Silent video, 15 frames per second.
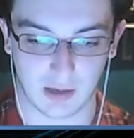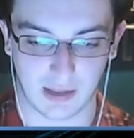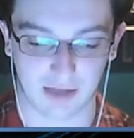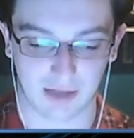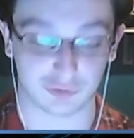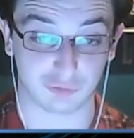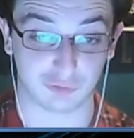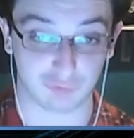
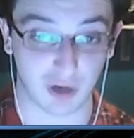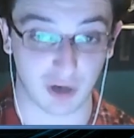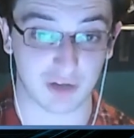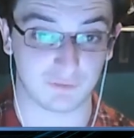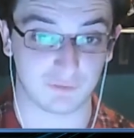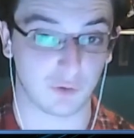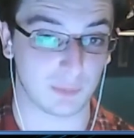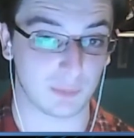how to
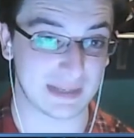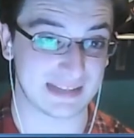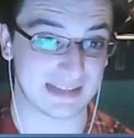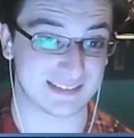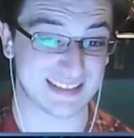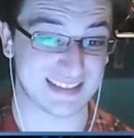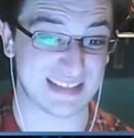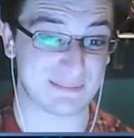run a Formula
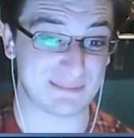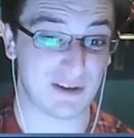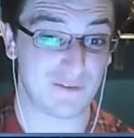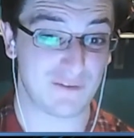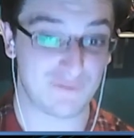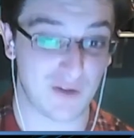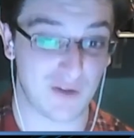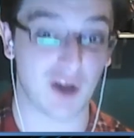E team
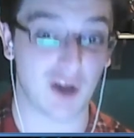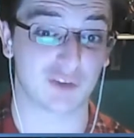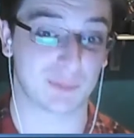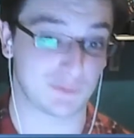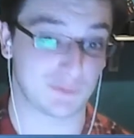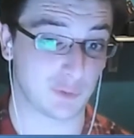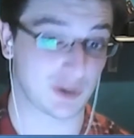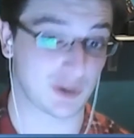
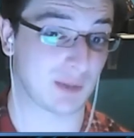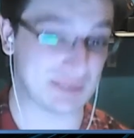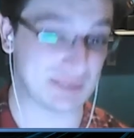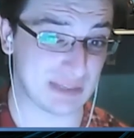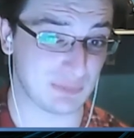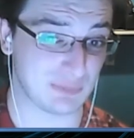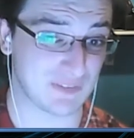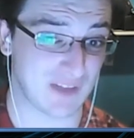first before
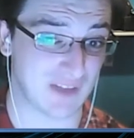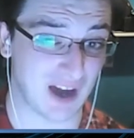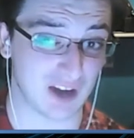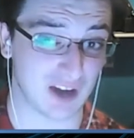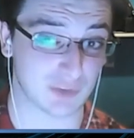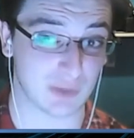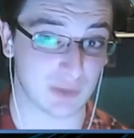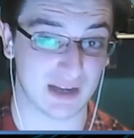coming in with the
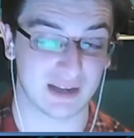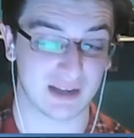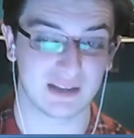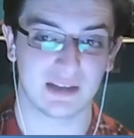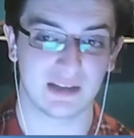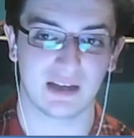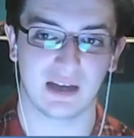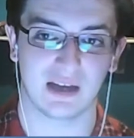hardware.
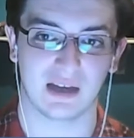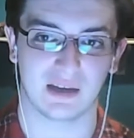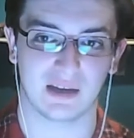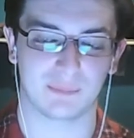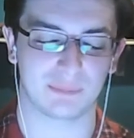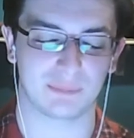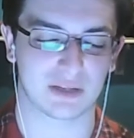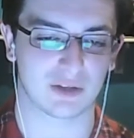
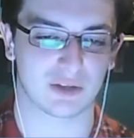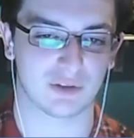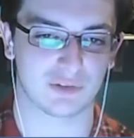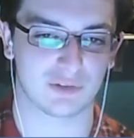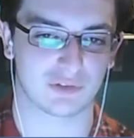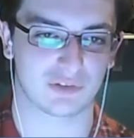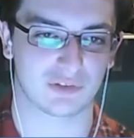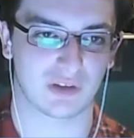
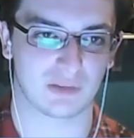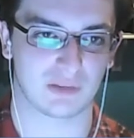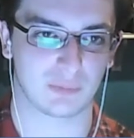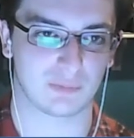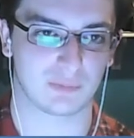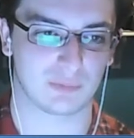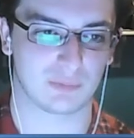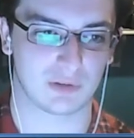Because
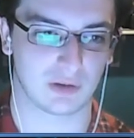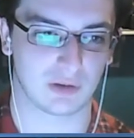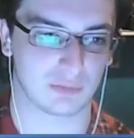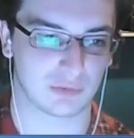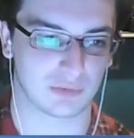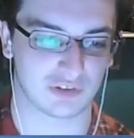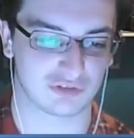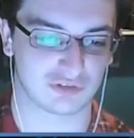
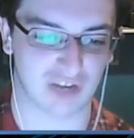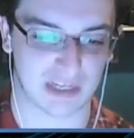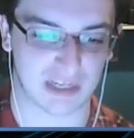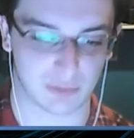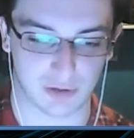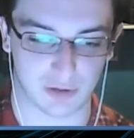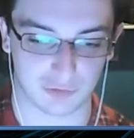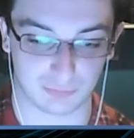we see
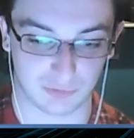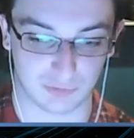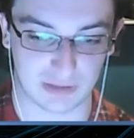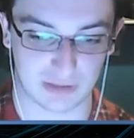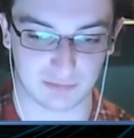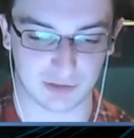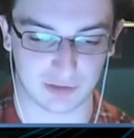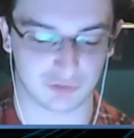Jaguar
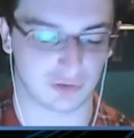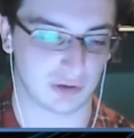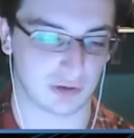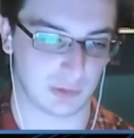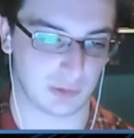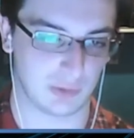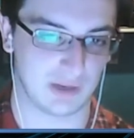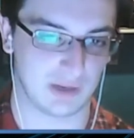really, really
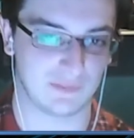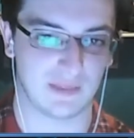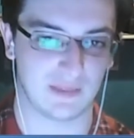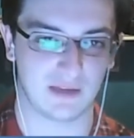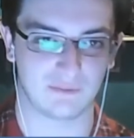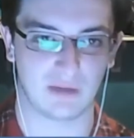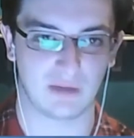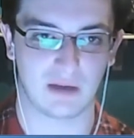struggle in
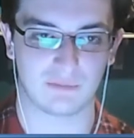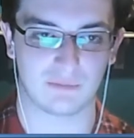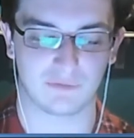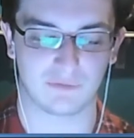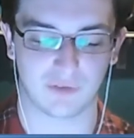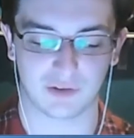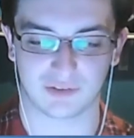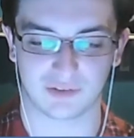their
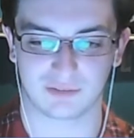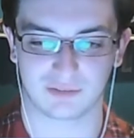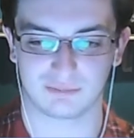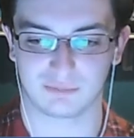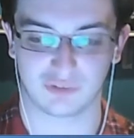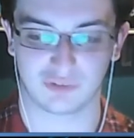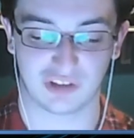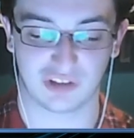first
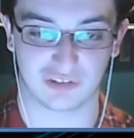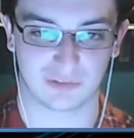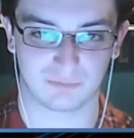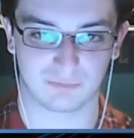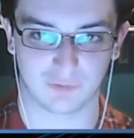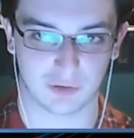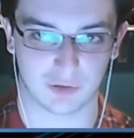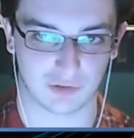
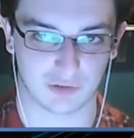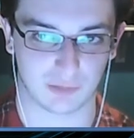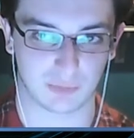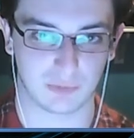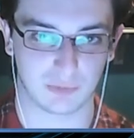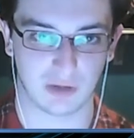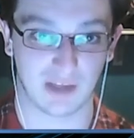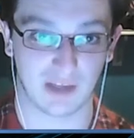season, for
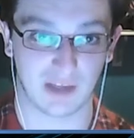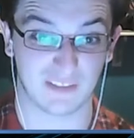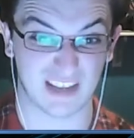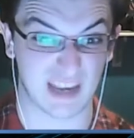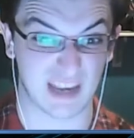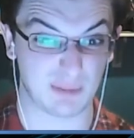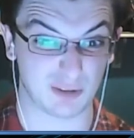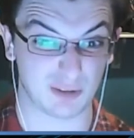example, and
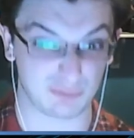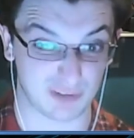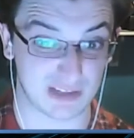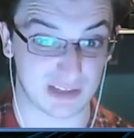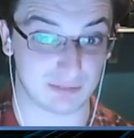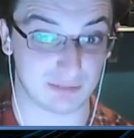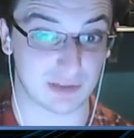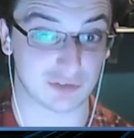then came on
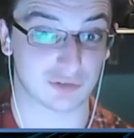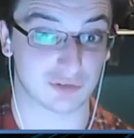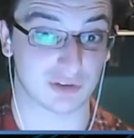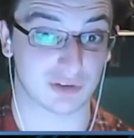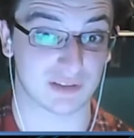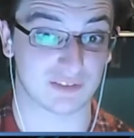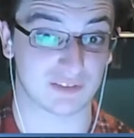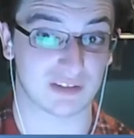really, really
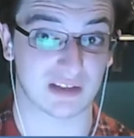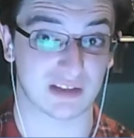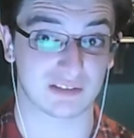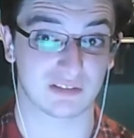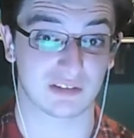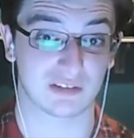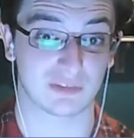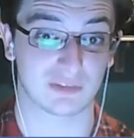strong in the
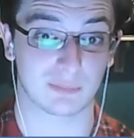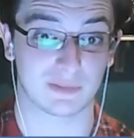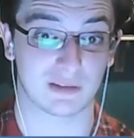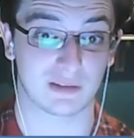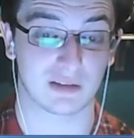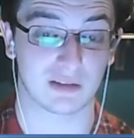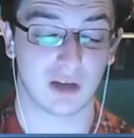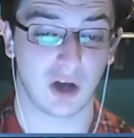second season. But
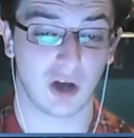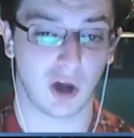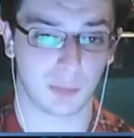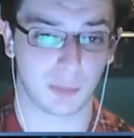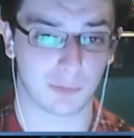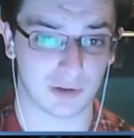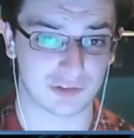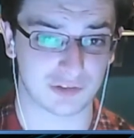then
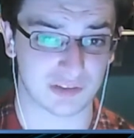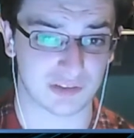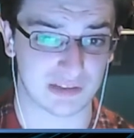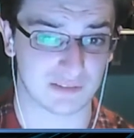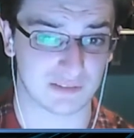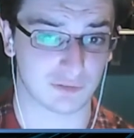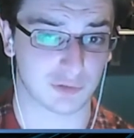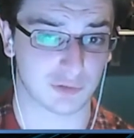
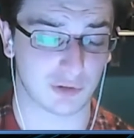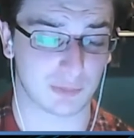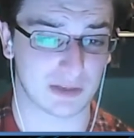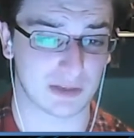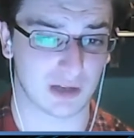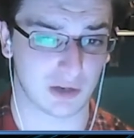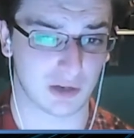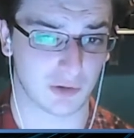operationally, there has still
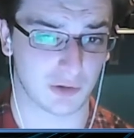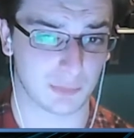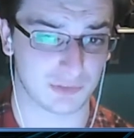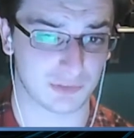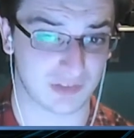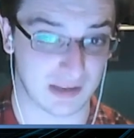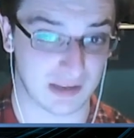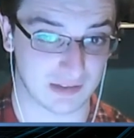been a lot of
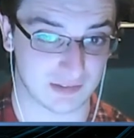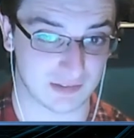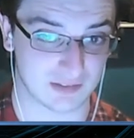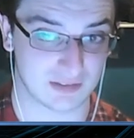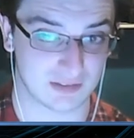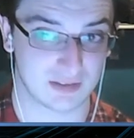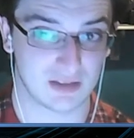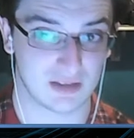
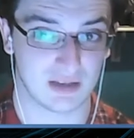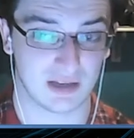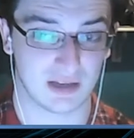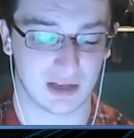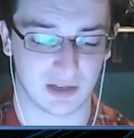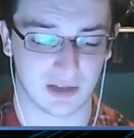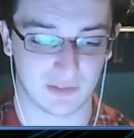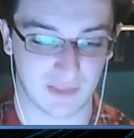mistakes
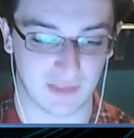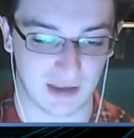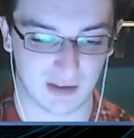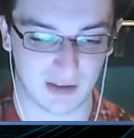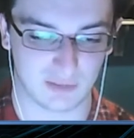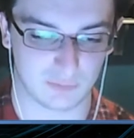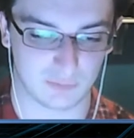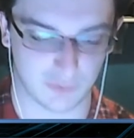
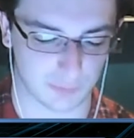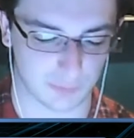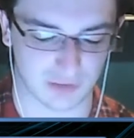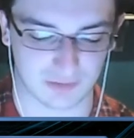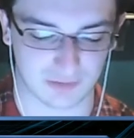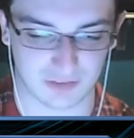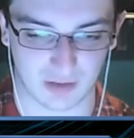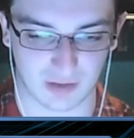there from
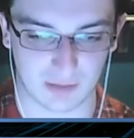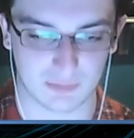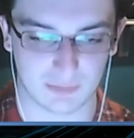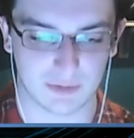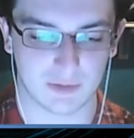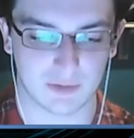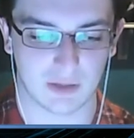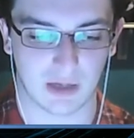time to time.
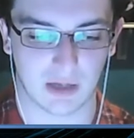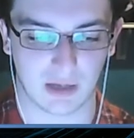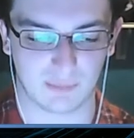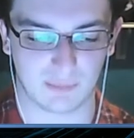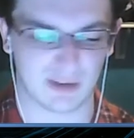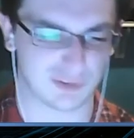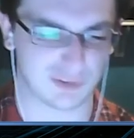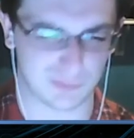
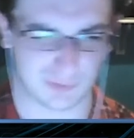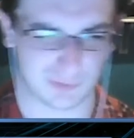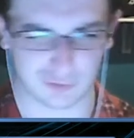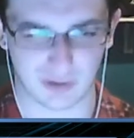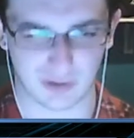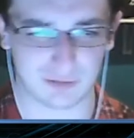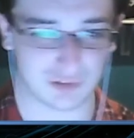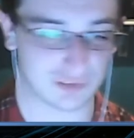Errors from the
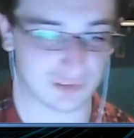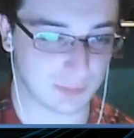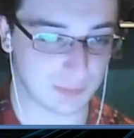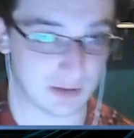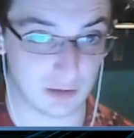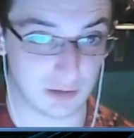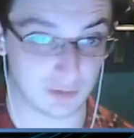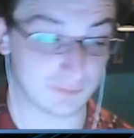drivers. There's
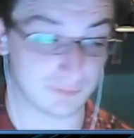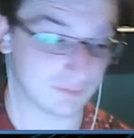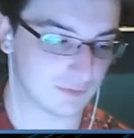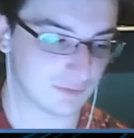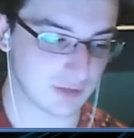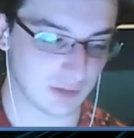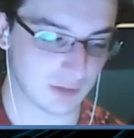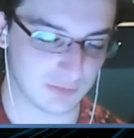been a lot of
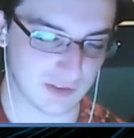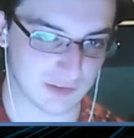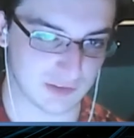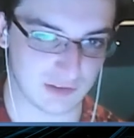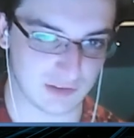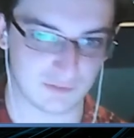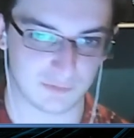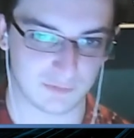
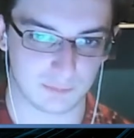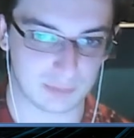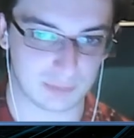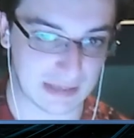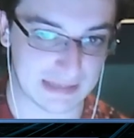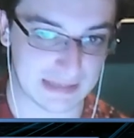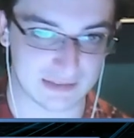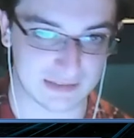things that have
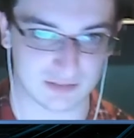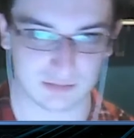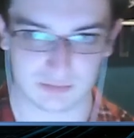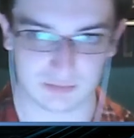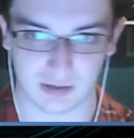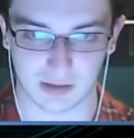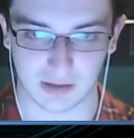plagued